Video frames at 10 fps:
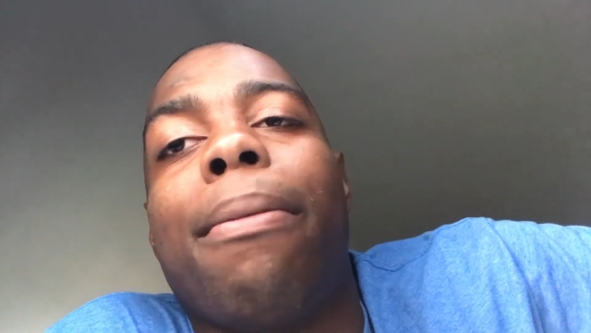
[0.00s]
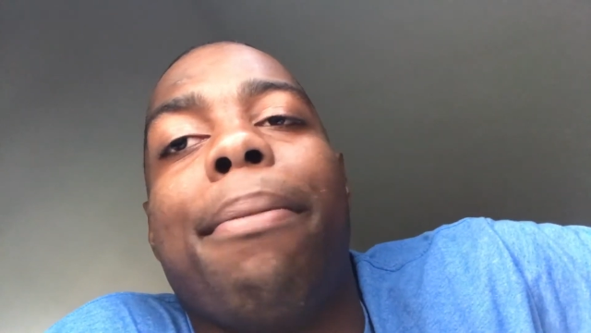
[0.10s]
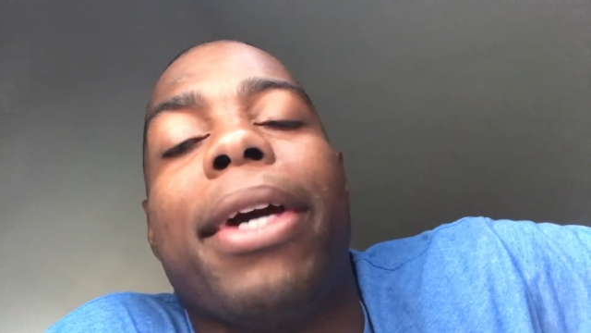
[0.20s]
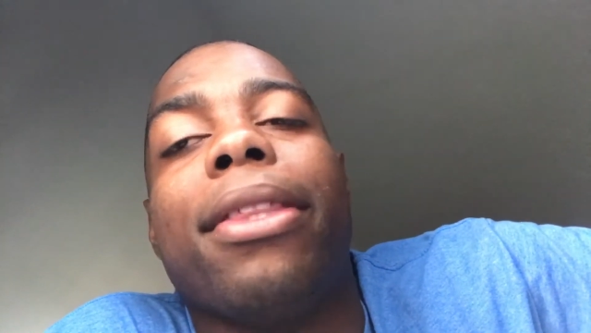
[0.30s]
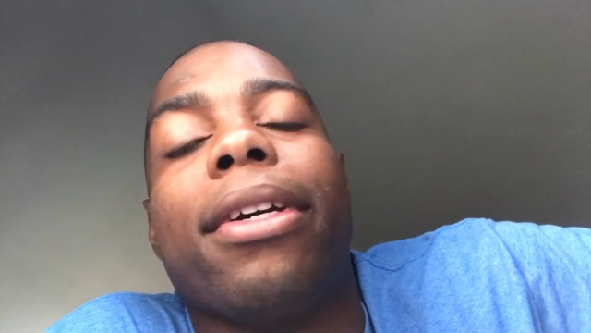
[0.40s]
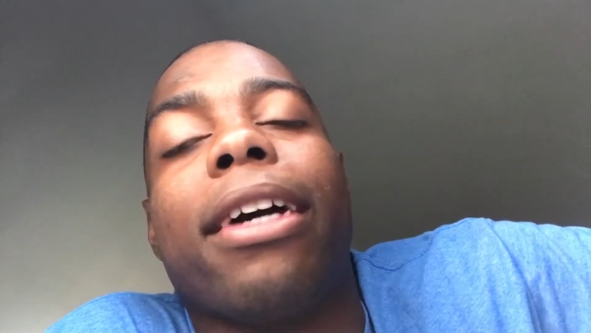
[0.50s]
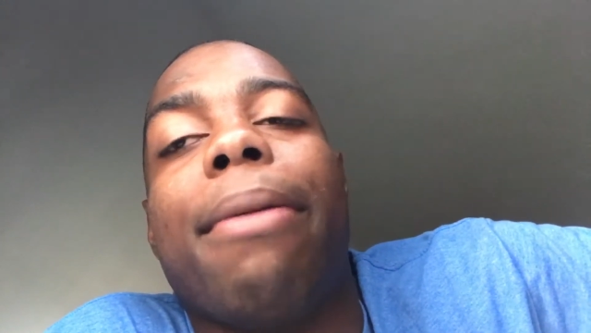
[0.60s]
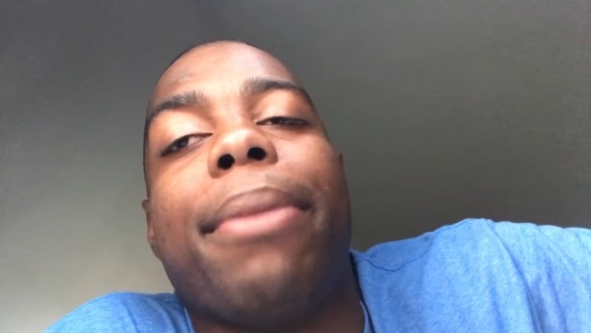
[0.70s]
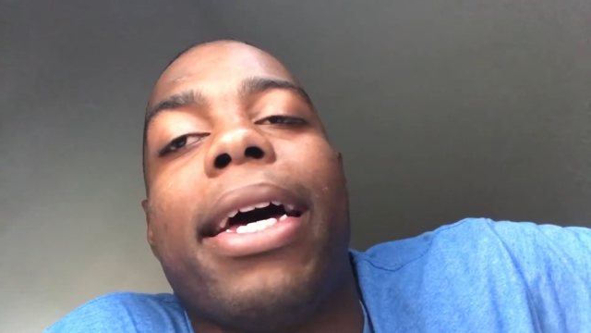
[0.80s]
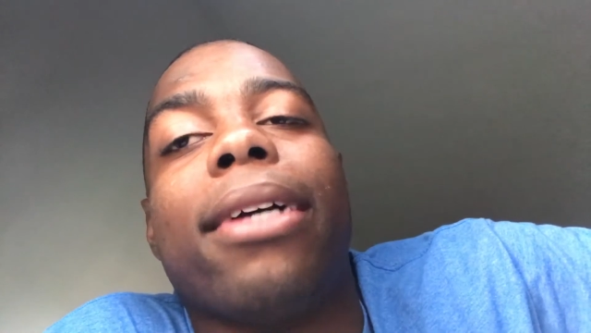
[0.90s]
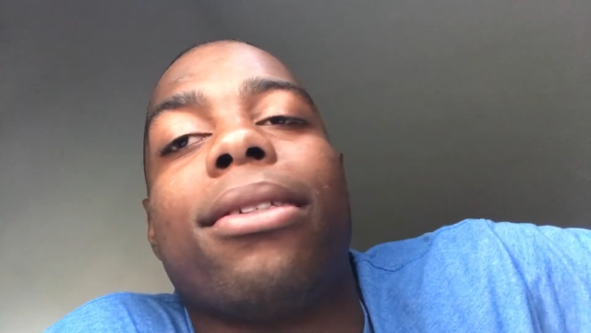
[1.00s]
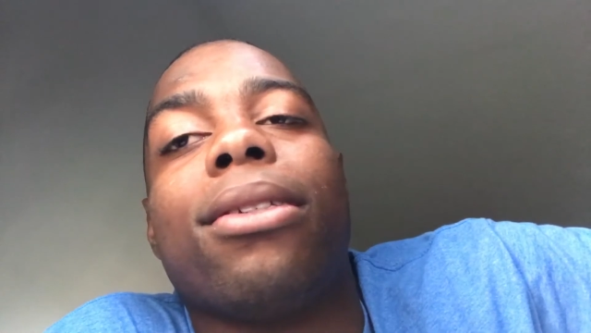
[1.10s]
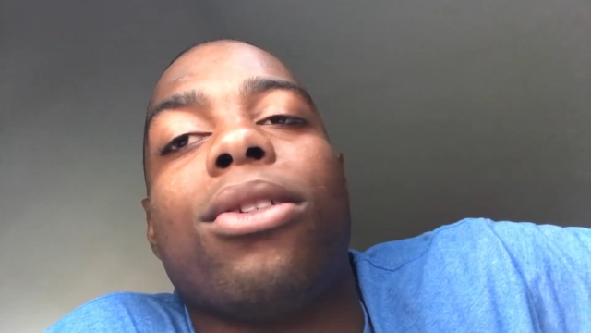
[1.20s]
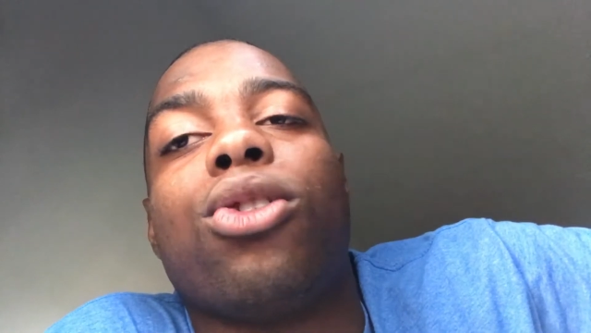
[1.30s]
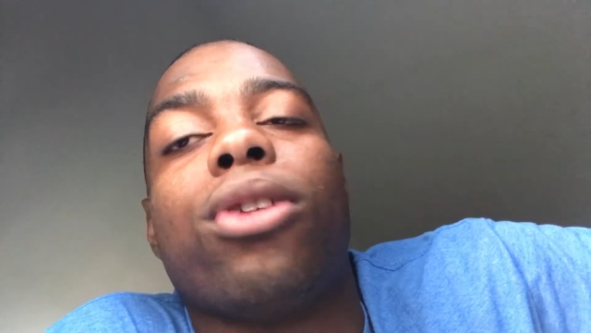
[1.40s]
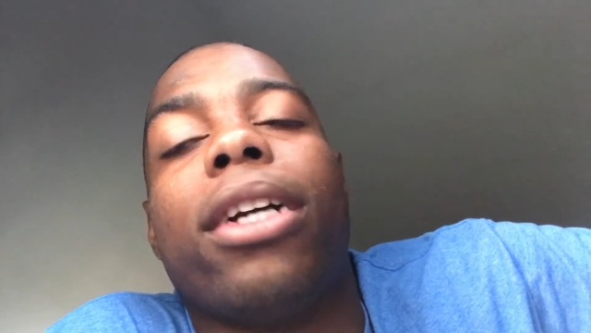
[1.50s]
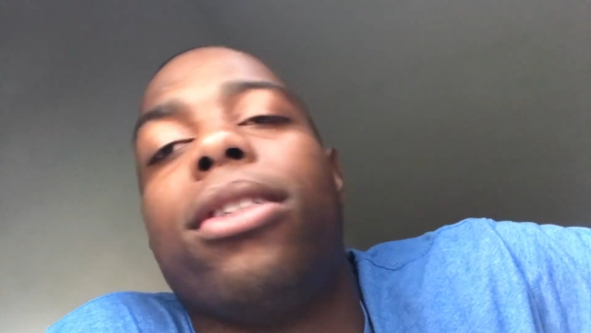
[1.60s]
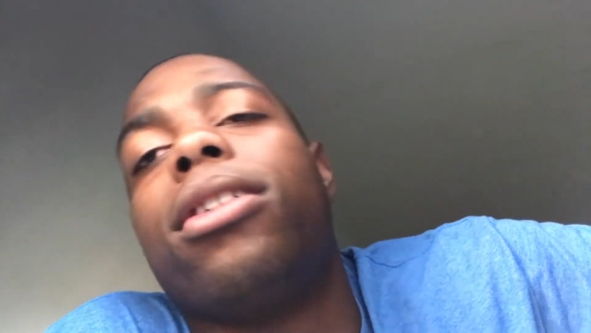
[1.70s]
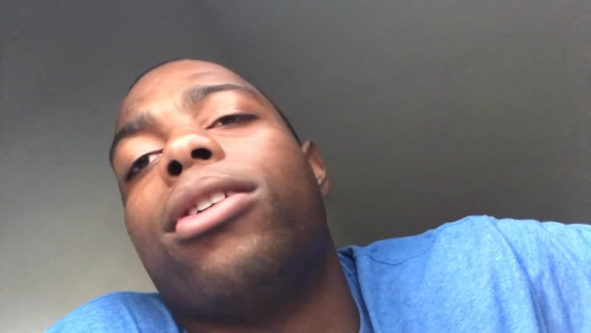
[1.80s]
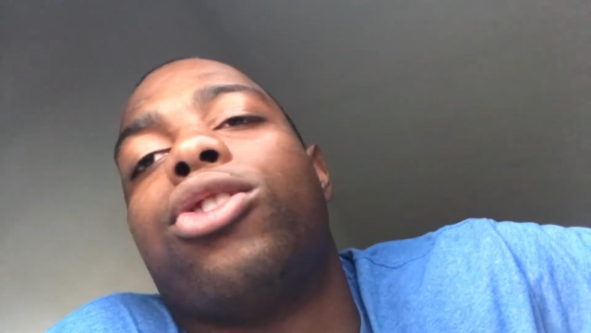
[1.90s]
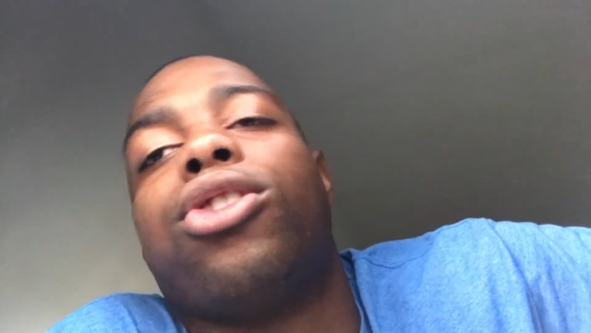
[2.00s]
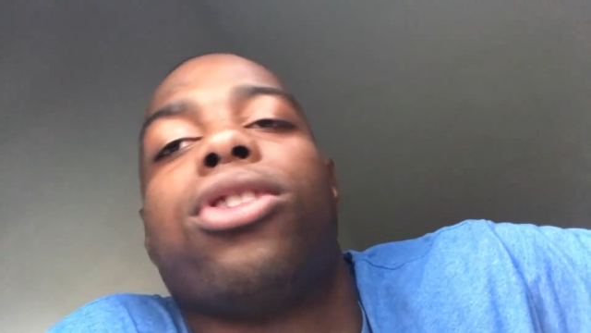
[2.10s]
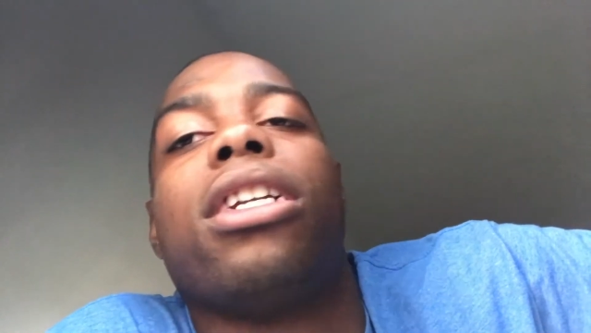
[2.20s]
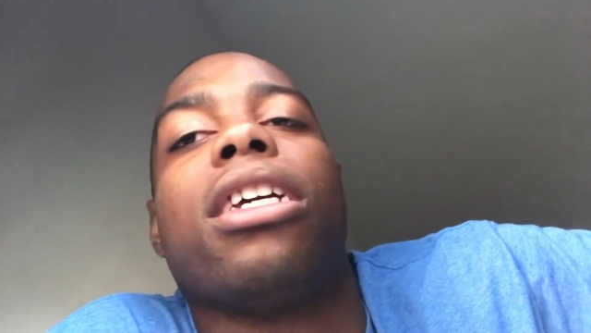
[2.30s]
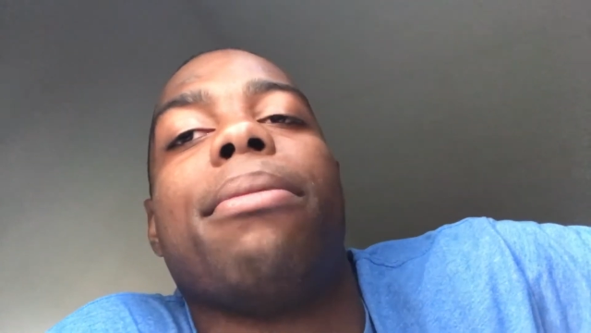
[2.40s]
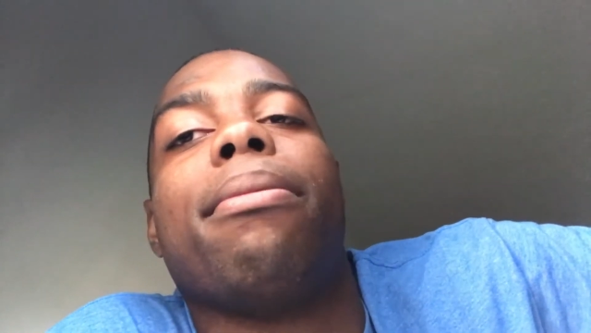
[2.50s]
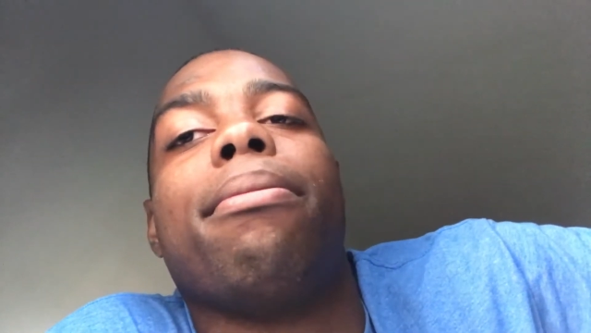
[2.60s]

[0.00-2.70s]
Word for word: making the comebacks, and trying. You know, just trying to get,